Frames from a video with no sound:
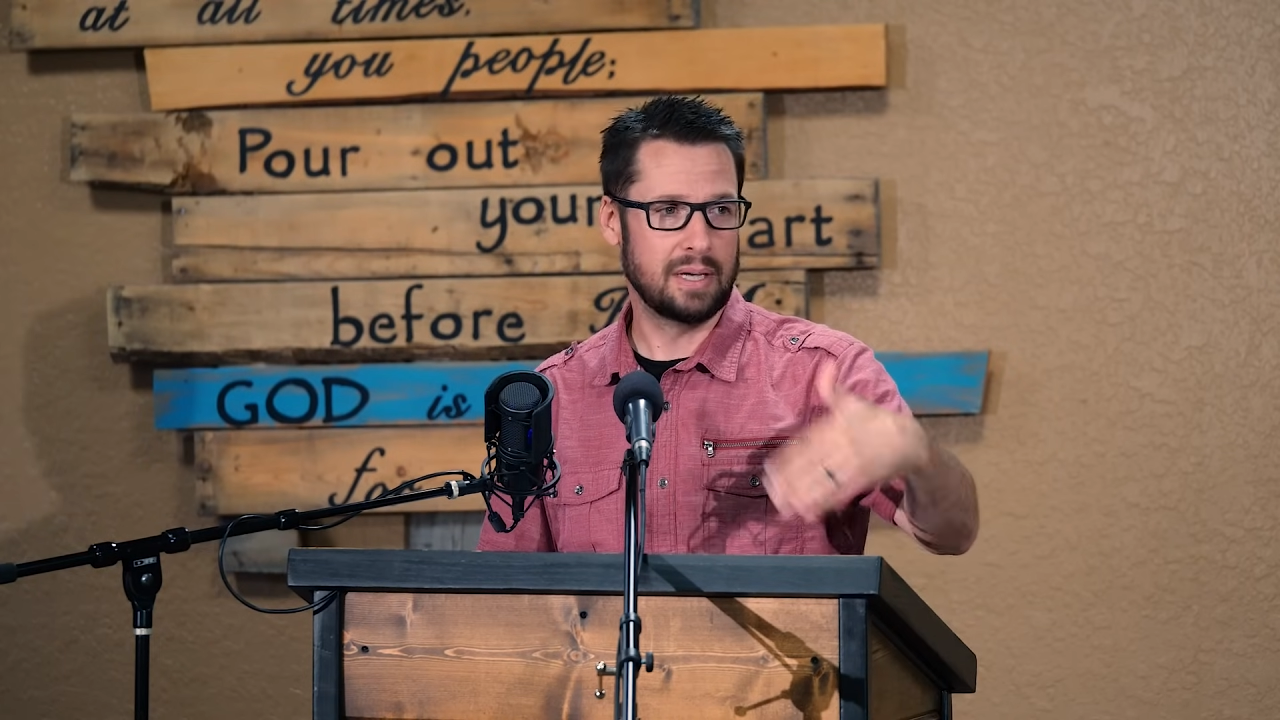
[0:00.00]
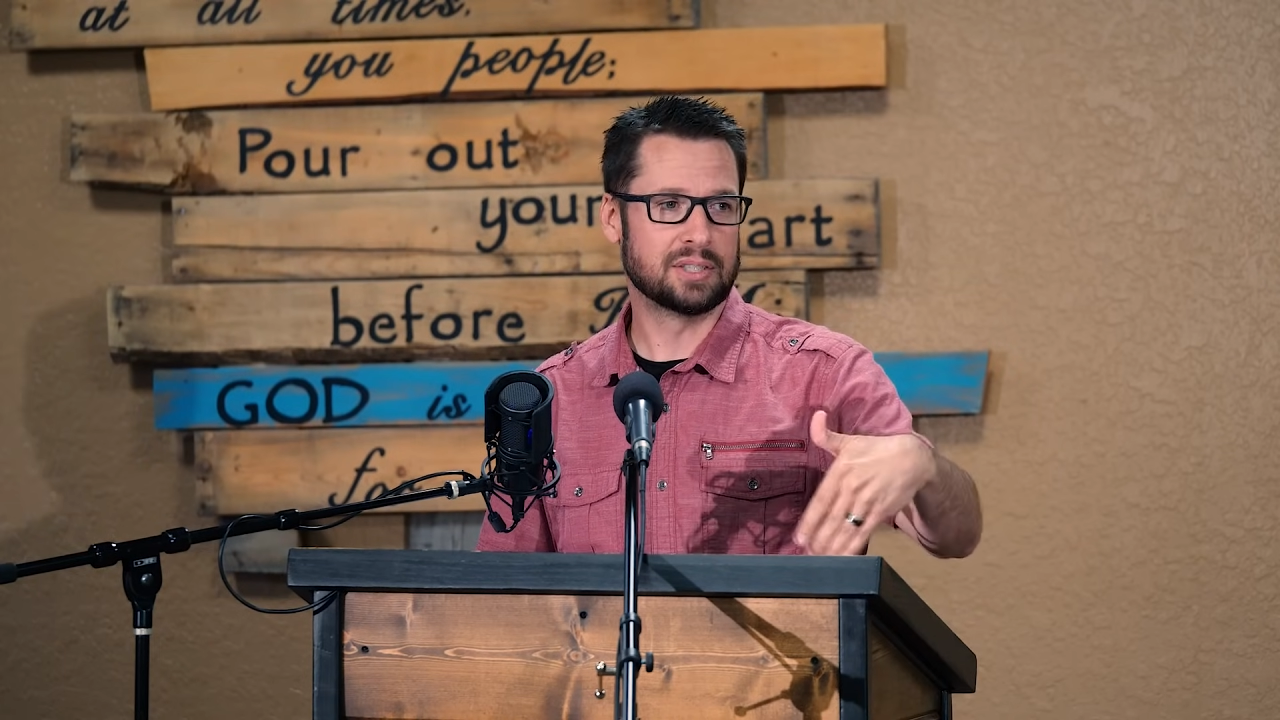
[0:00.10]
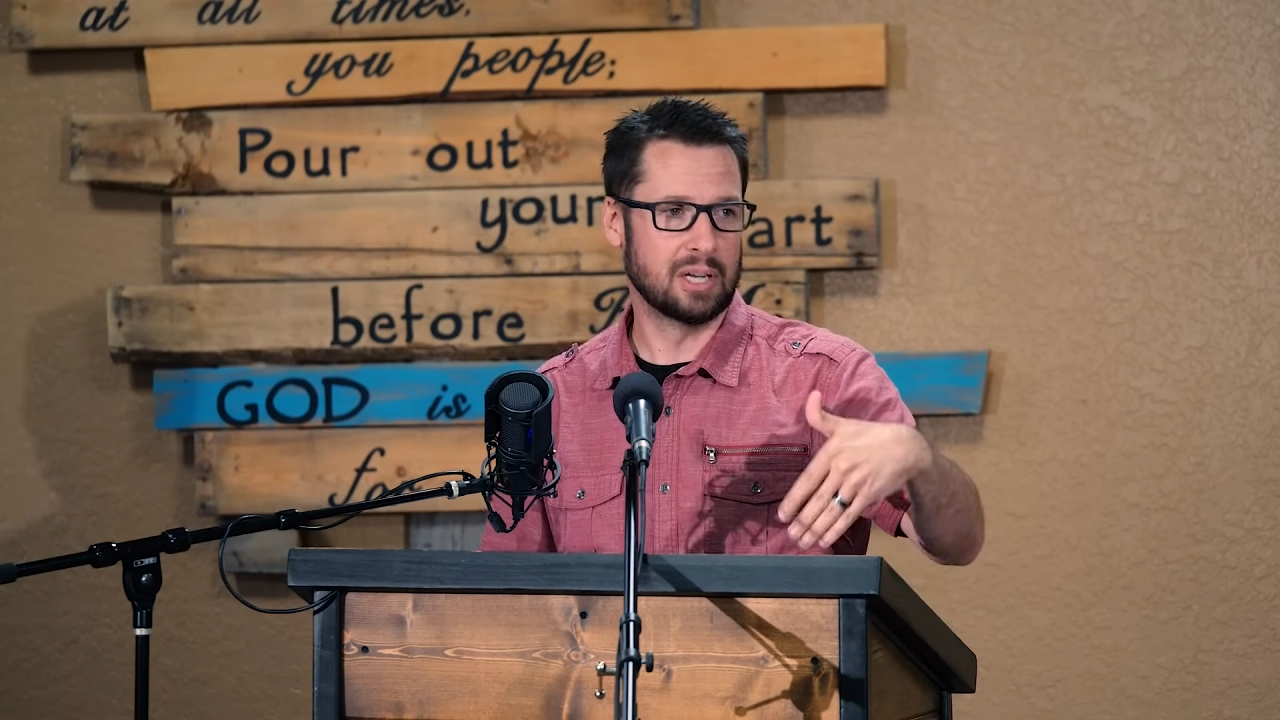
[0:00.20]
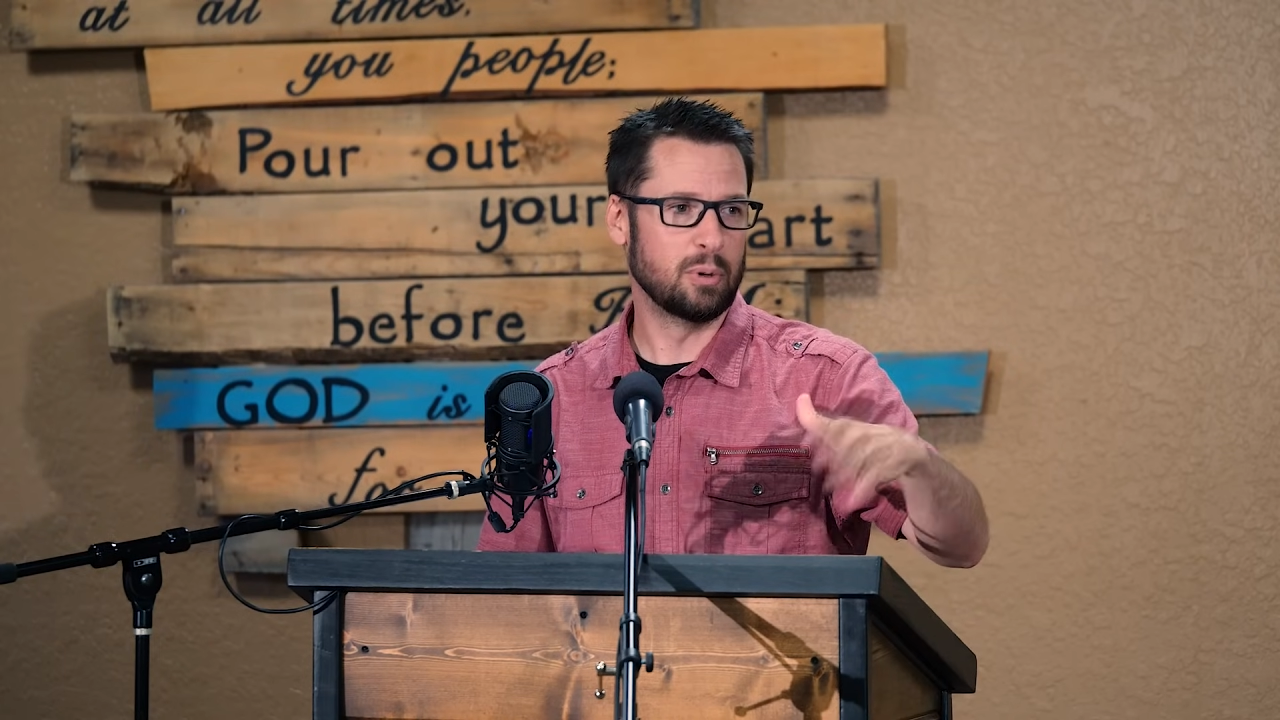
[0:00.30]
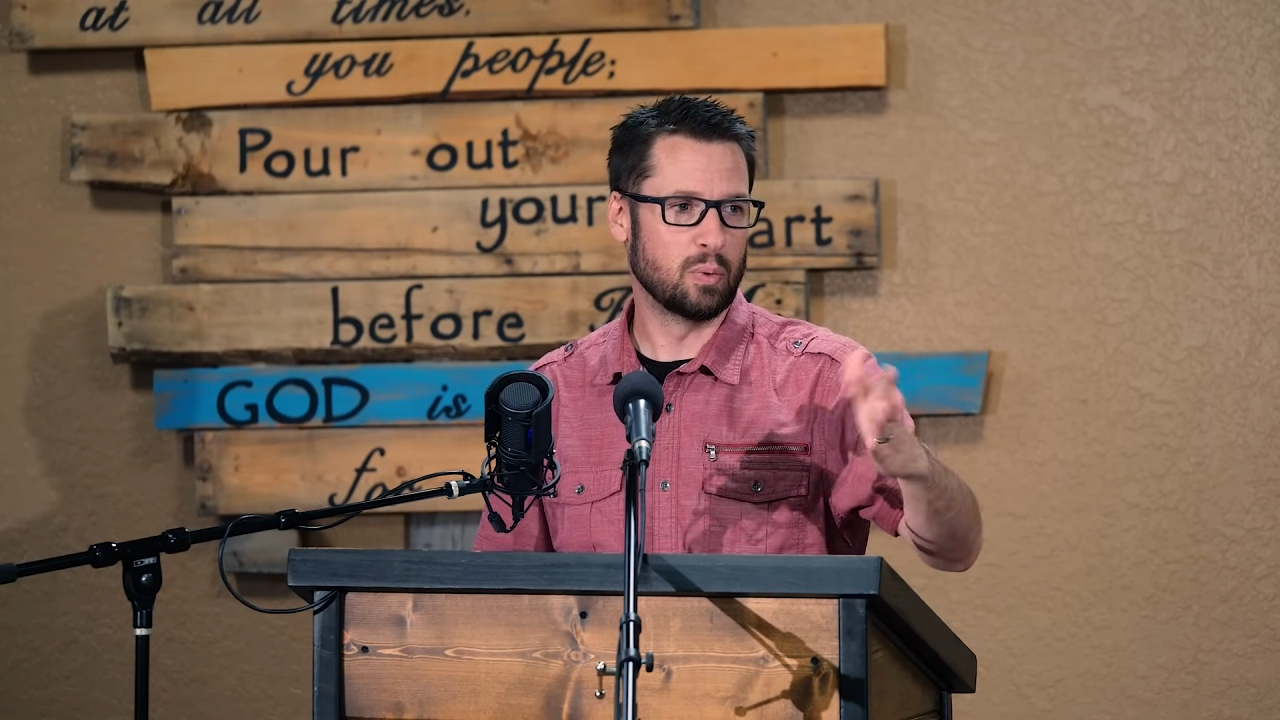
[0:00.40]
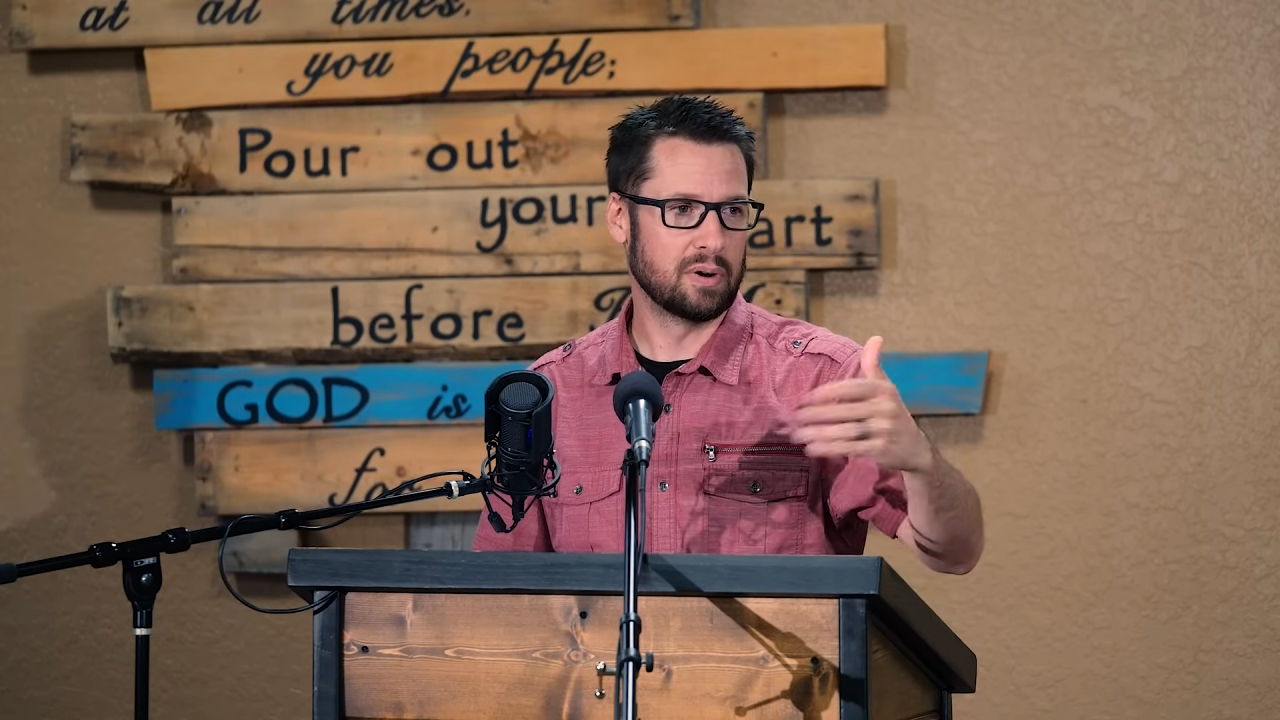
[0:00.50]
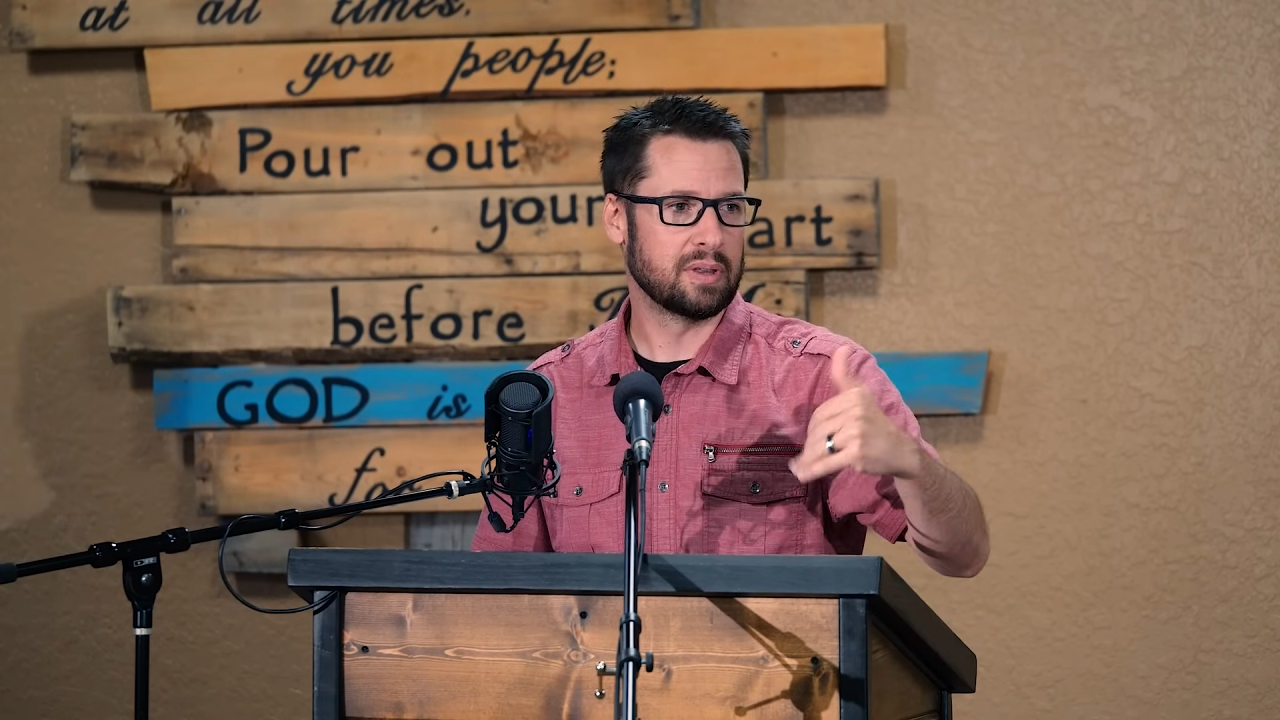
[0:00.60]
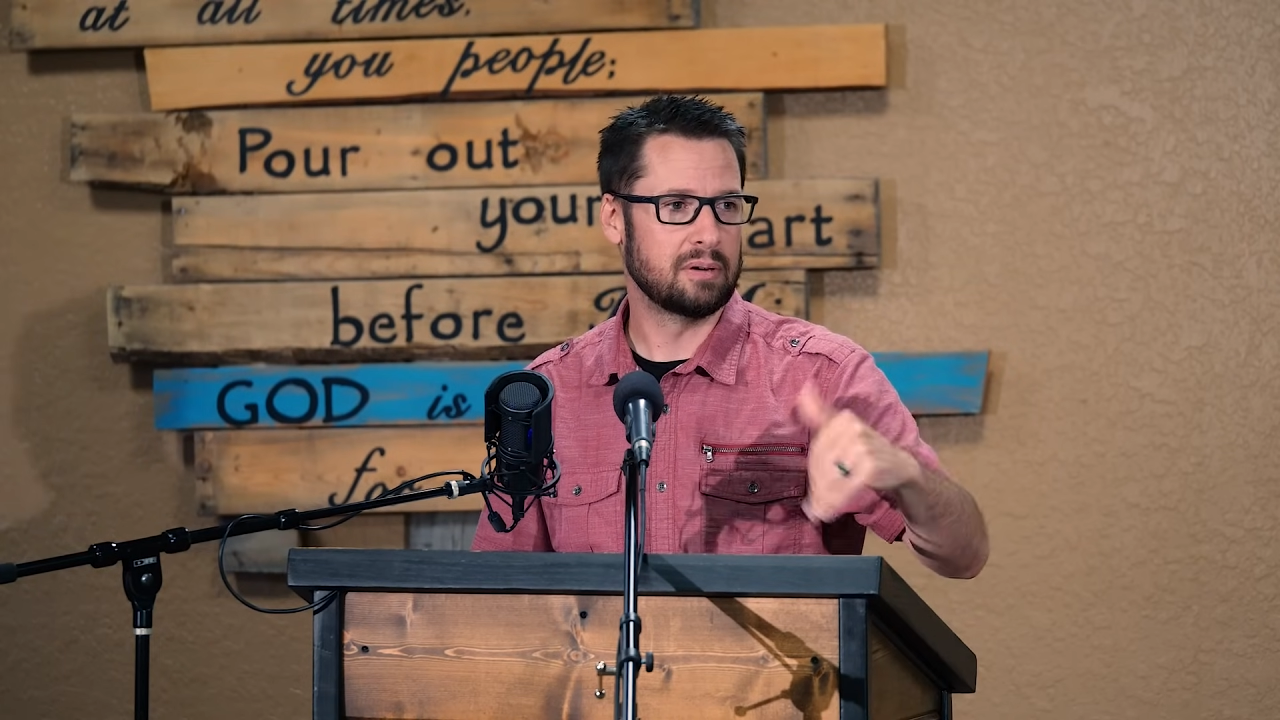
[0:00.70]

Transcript: it's going to be worth